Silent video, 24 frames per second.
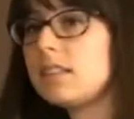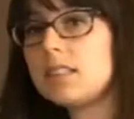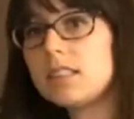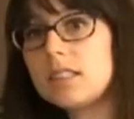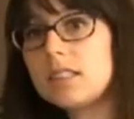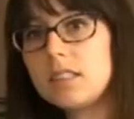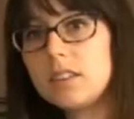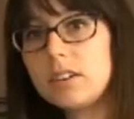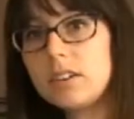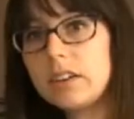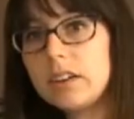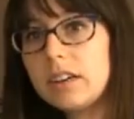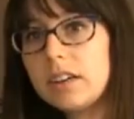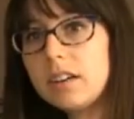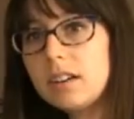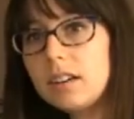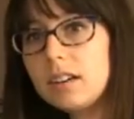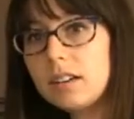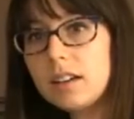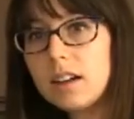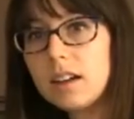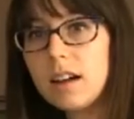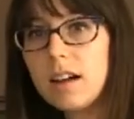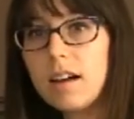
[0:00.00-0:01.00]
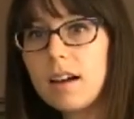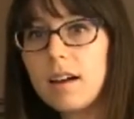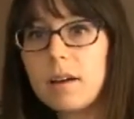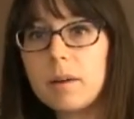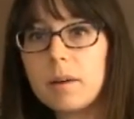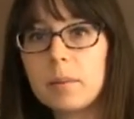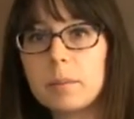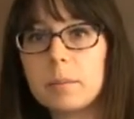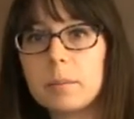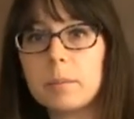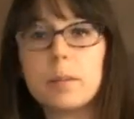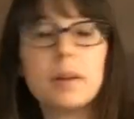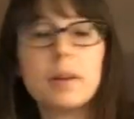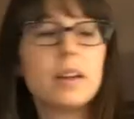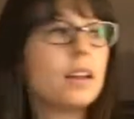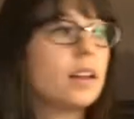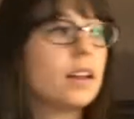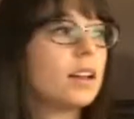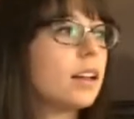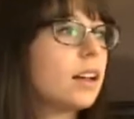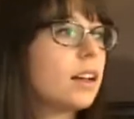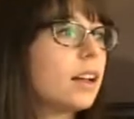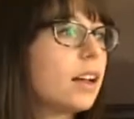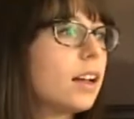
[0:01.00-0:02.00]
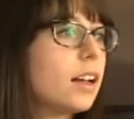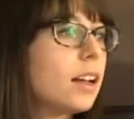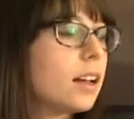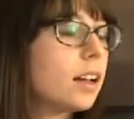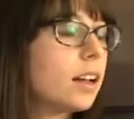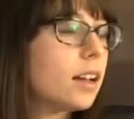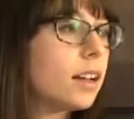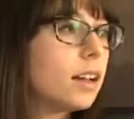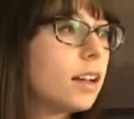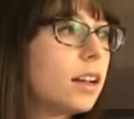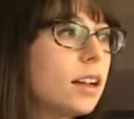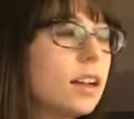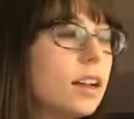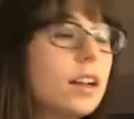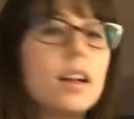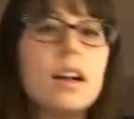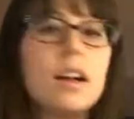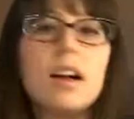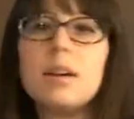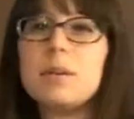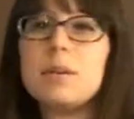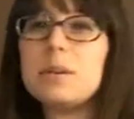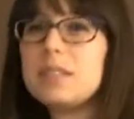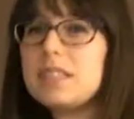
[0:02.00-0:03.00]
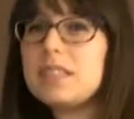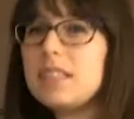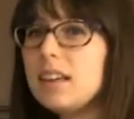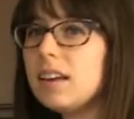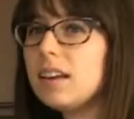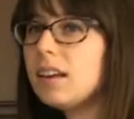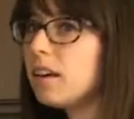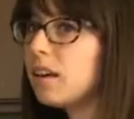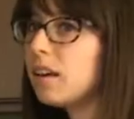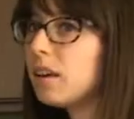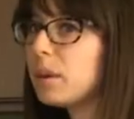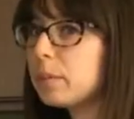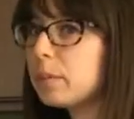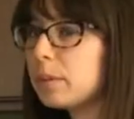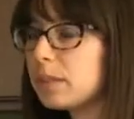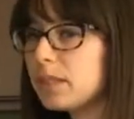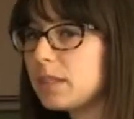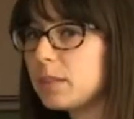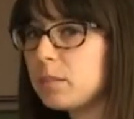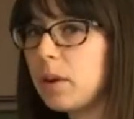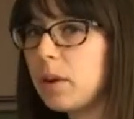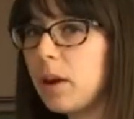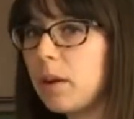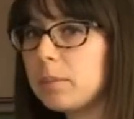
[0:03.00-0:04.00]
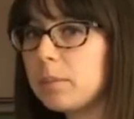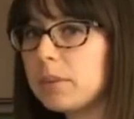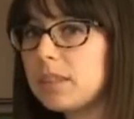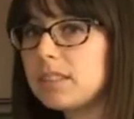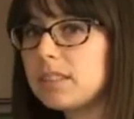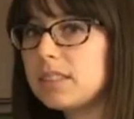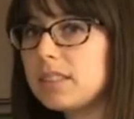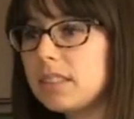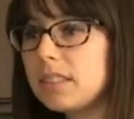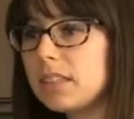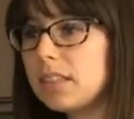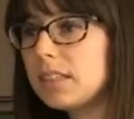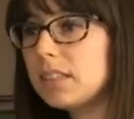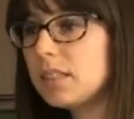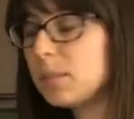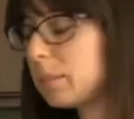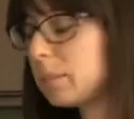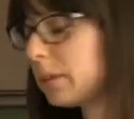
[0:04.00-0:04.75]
this cereal. Um, I was thinking I could put some pumpkin seeds,